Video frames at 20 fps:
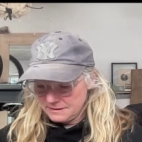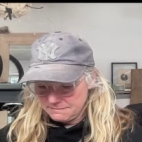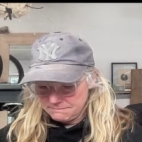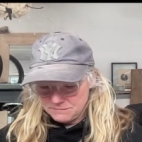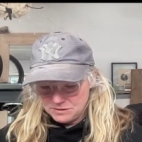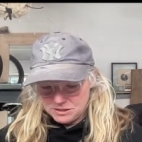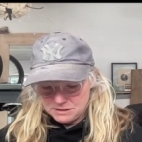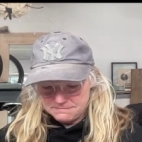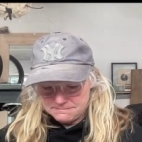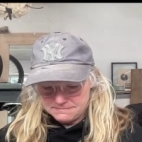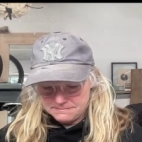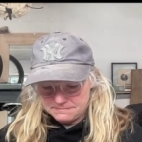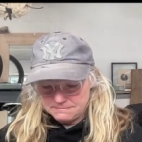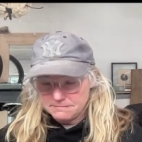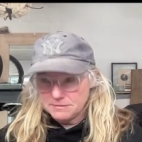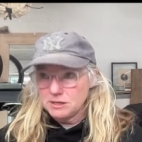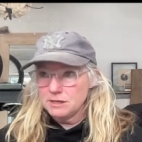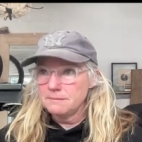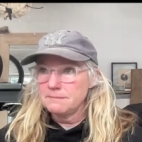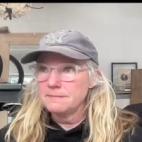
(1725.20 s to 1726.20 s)
beep,
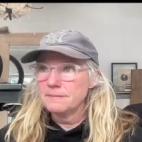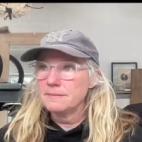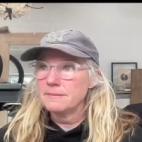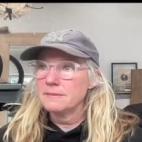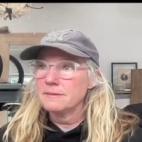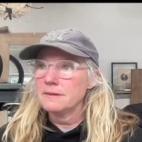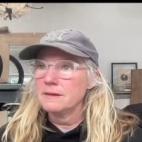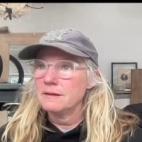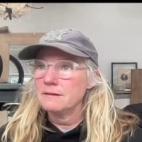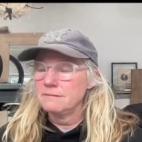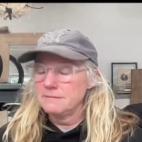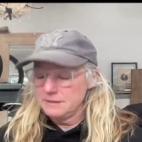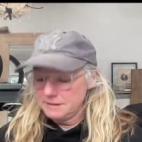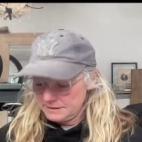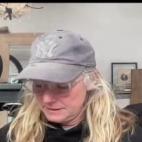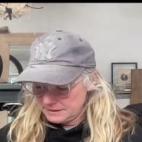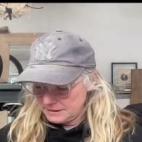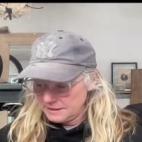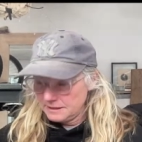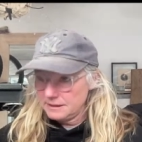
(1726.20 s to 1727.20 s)
beep, and we
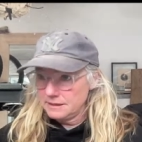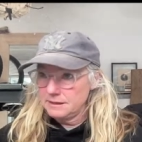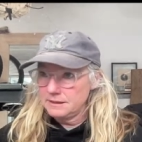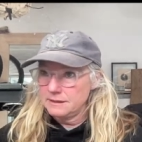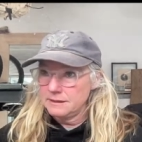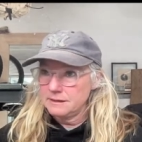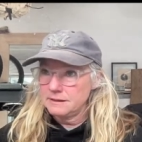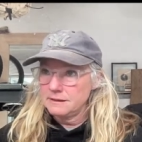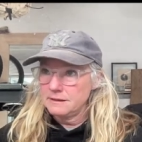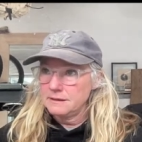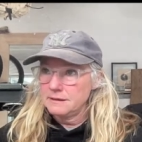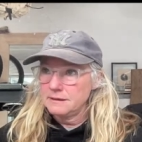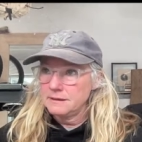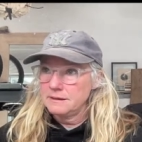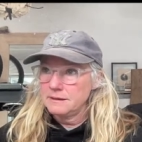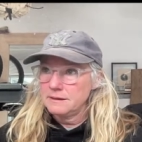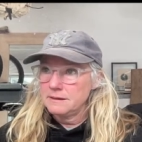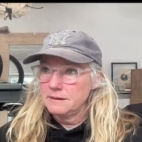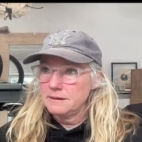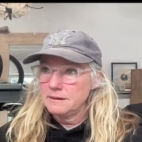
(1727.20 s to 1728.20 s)
say
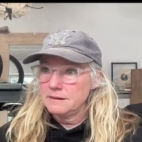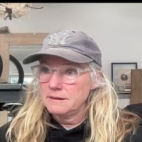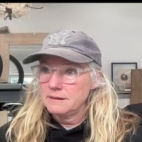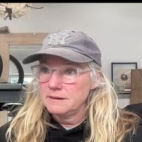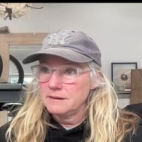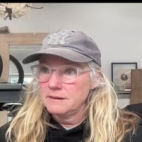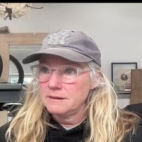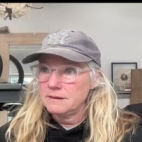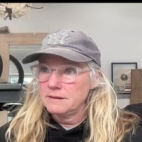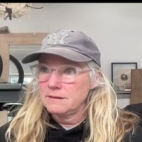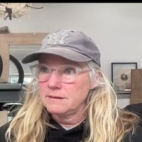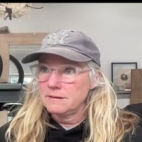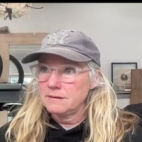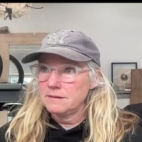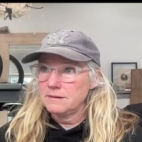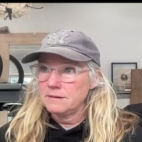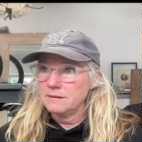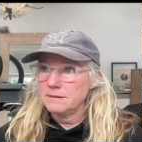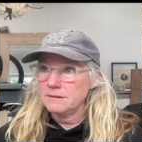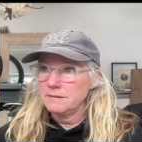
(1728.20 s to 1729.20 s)

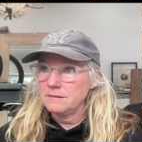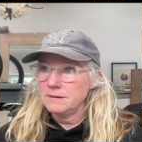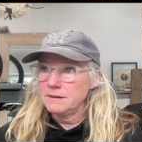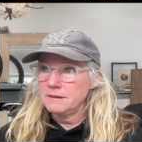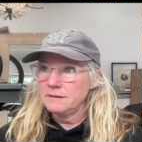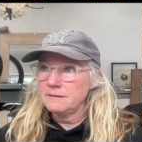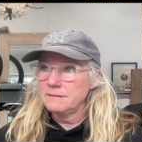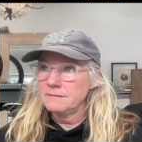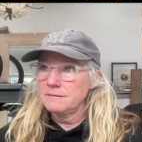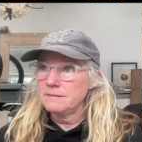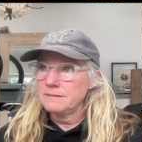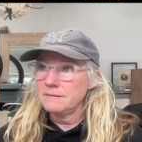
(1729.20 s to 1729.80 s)
ongoing.